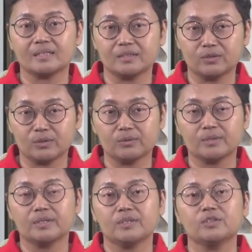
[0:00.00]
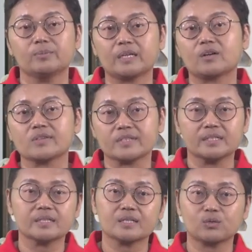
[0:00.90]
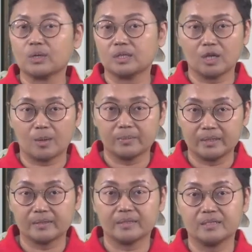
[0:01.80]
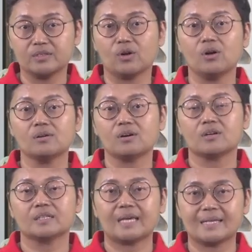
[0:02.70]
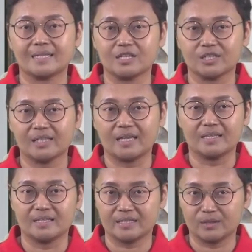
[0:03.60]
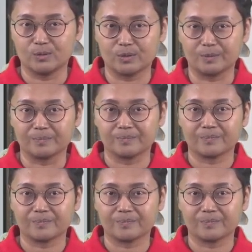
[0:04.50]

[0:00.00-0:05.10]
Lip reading: you may consider to adopt it in your organization and institution.